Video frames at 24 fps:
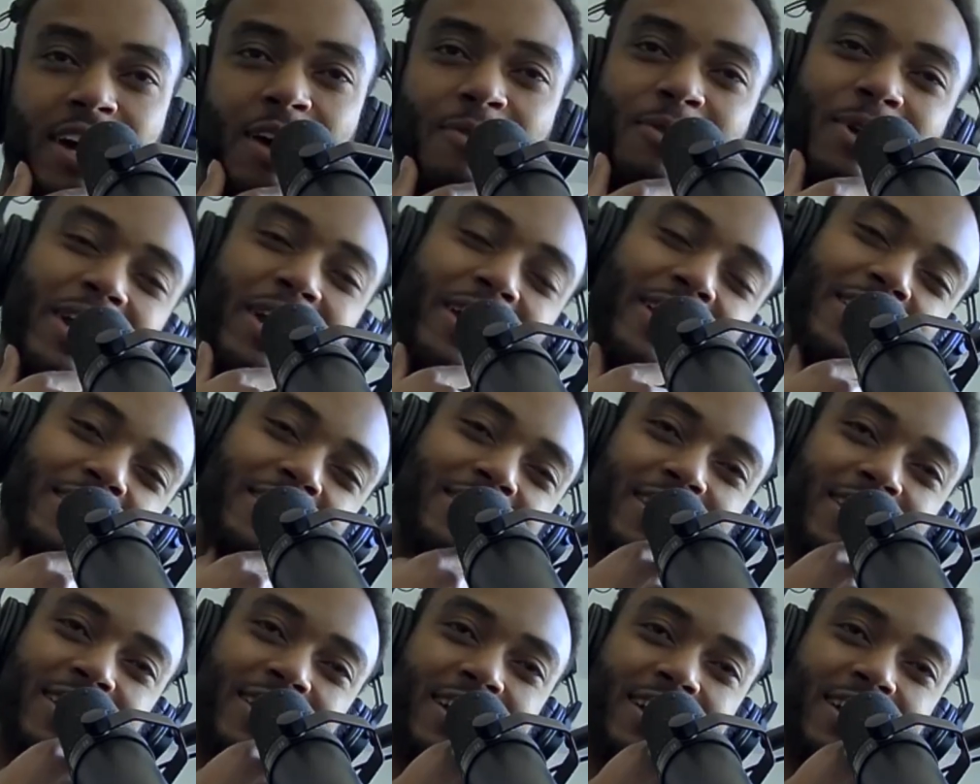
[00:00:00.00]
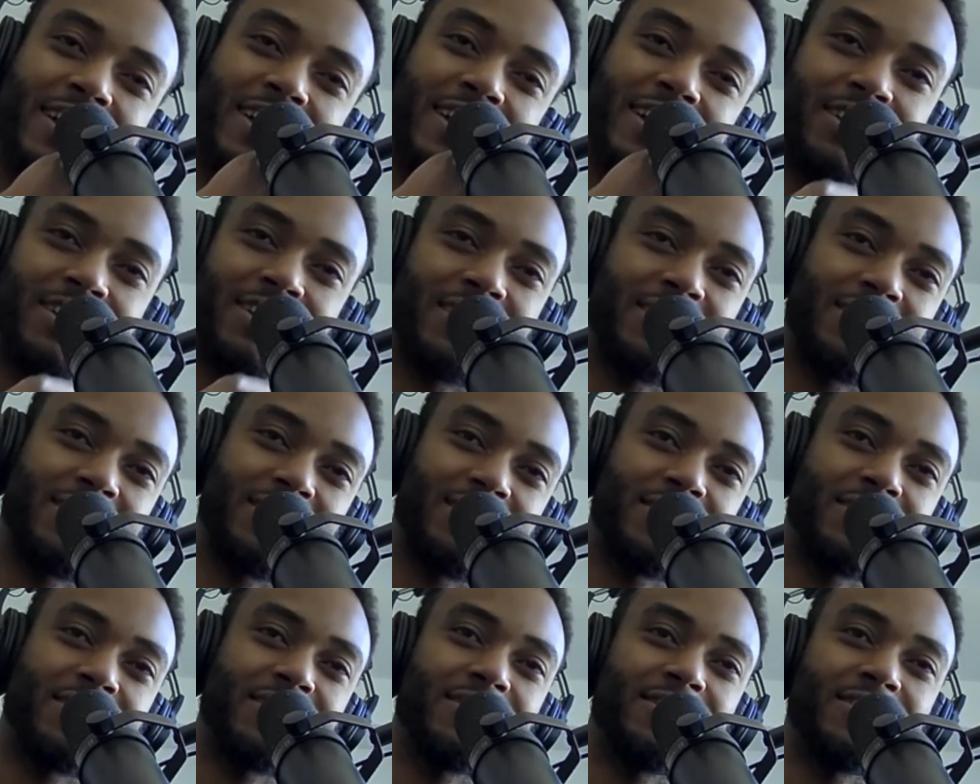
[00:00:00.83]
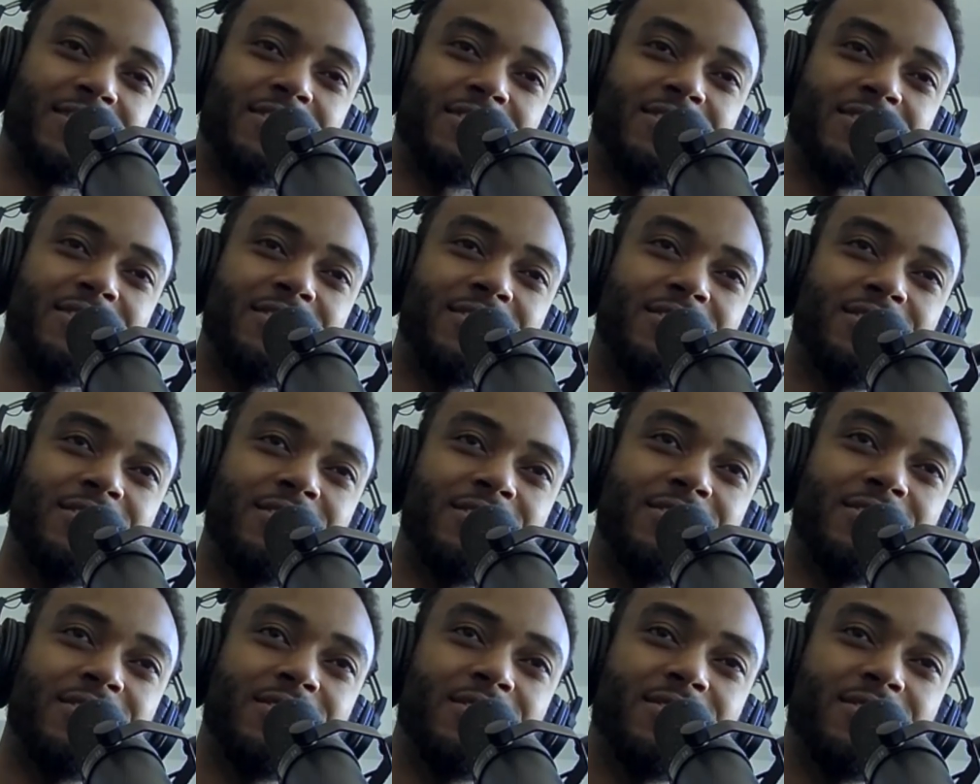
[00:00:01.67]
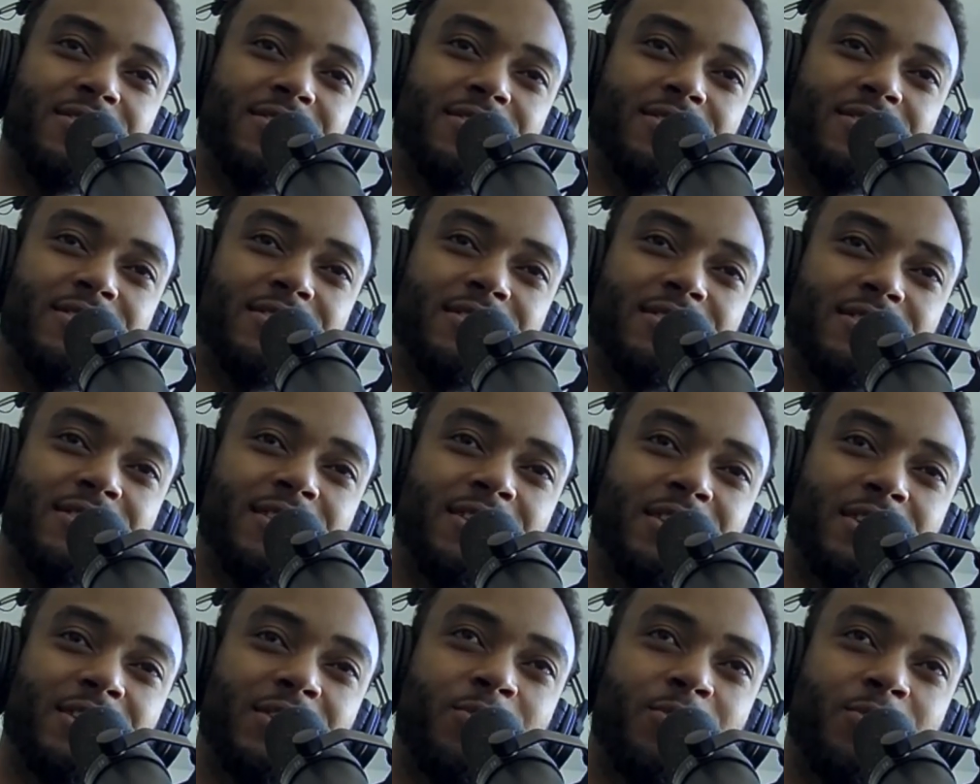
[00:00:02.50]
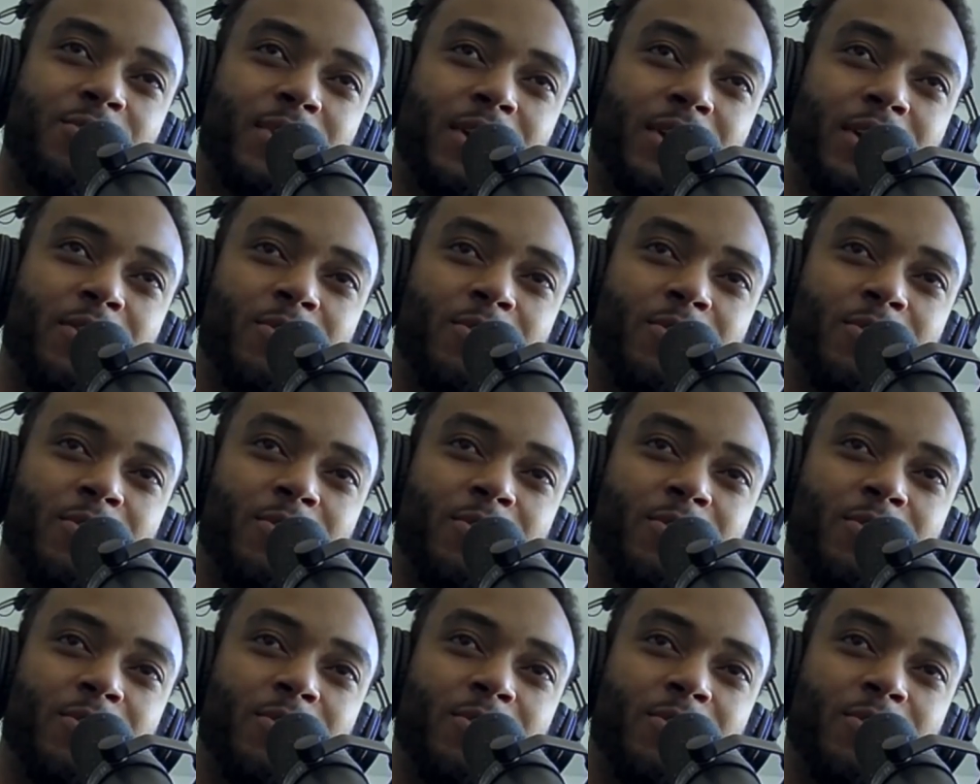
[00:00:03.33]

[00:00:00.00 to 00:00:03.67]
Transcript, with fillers: mean, I guess I kind of like the the Lil Wayne